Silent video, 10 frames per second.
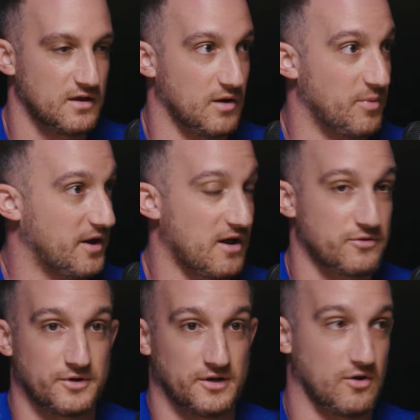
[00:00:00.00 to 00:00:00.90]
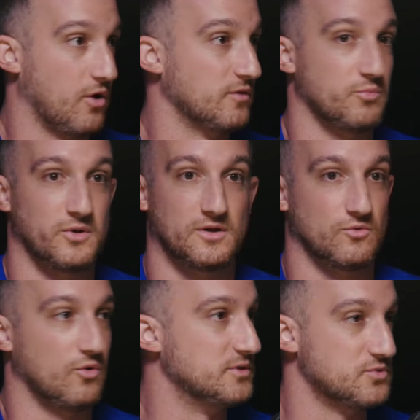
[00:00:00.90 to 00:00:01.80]
about how they're going to guard the pick and
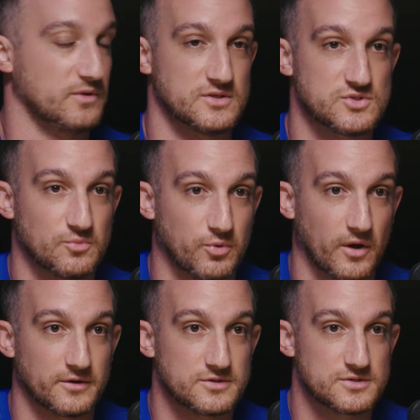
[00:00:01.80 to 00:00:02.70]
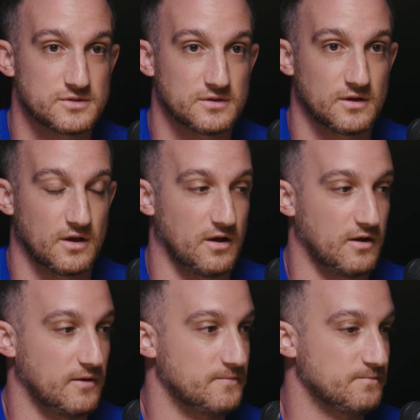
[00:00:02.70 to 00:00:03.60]
roll between these two players.
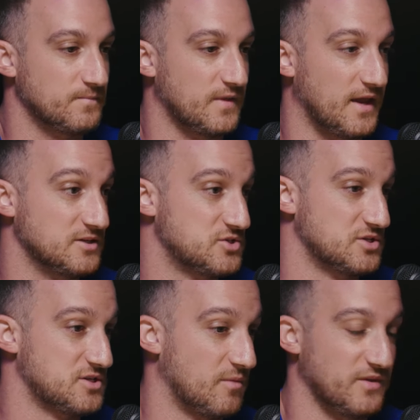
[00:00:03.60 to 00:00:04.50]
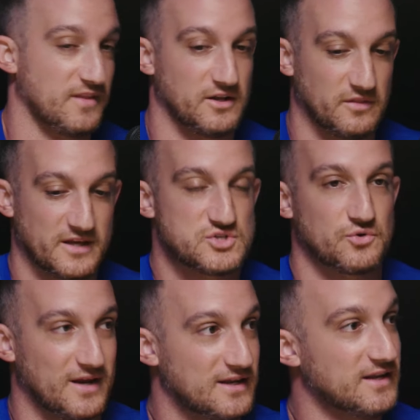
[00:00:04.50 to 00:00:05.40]
Um, and it's just something that, unless
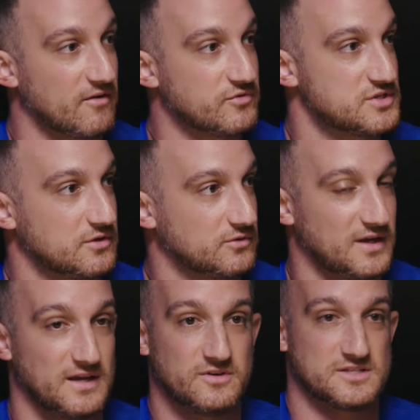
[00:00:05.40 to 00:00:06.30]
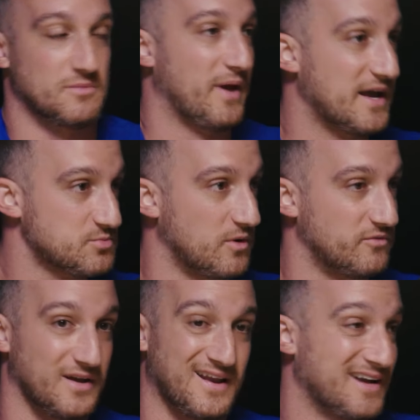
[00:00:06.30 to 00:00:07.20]
you're in it every single day, even as a basketball
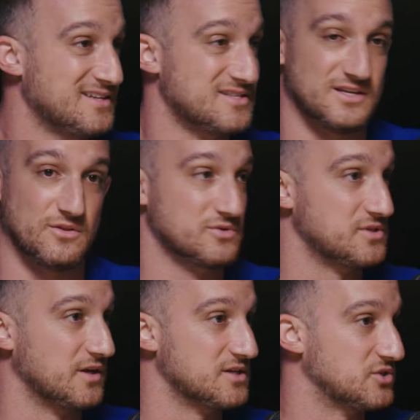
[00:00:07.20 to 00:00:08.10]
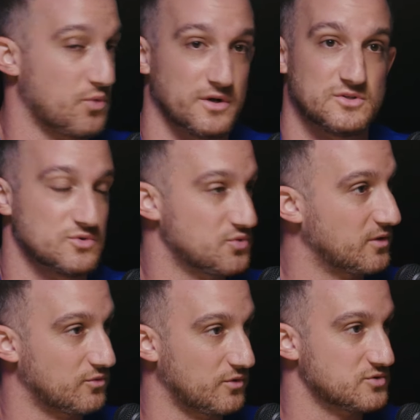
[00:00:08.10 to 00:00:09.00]
fan, I didn't see those things at 22,
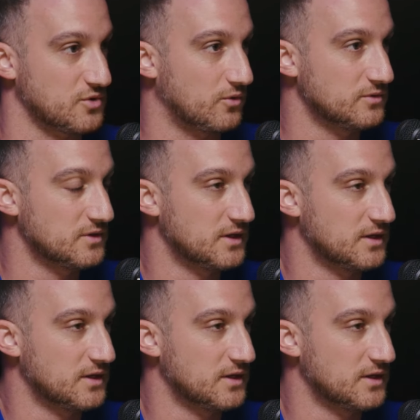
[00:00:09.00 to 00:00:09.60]
23 years old.